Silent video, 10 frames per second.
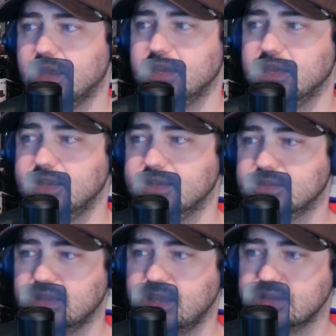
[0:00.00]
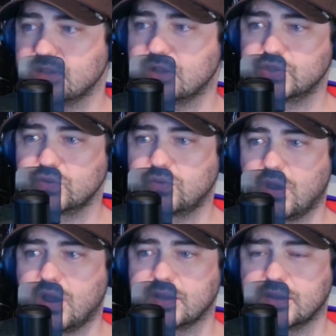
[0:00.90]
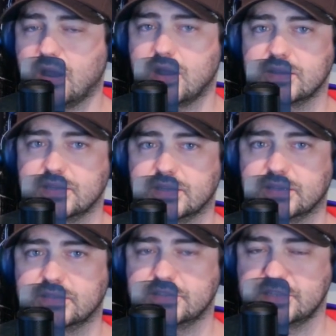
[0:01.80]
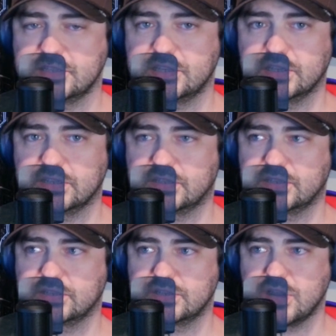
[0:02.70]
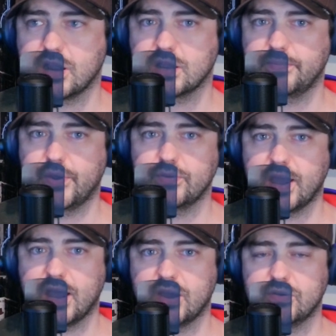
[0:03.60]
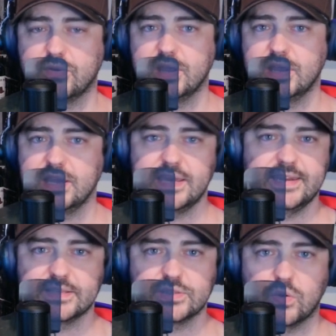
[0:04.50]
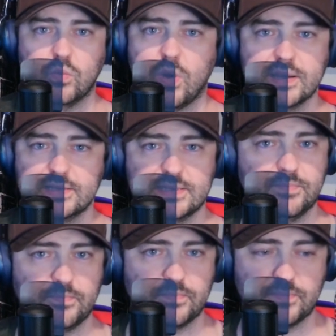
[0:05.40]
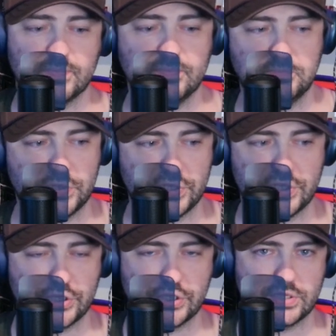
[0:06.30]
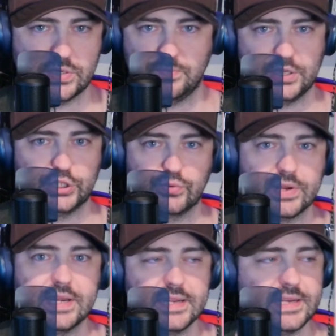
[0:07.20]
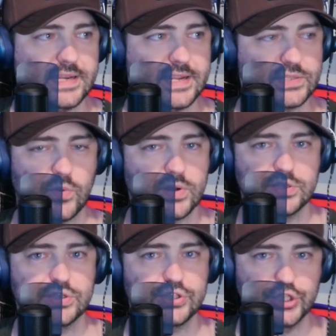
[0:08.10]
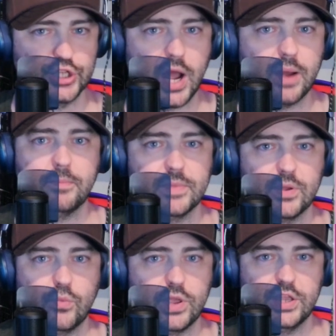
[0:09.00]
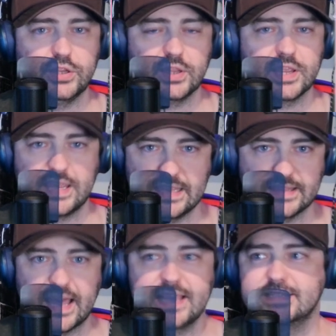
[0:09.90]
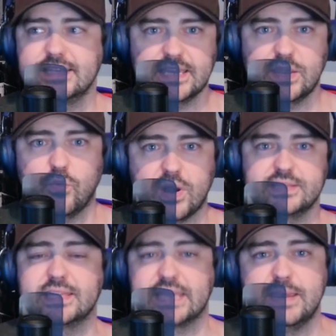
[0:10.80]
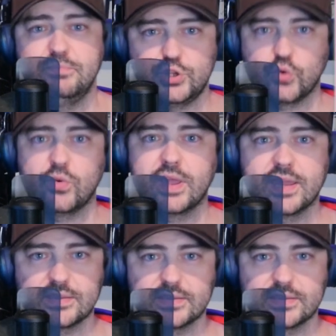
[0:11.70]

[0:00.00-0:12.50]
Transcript: He's also gone on to talk about how he doesn't want to be treated. He doesn't want to stop. He likes it. He wants to keep doing it.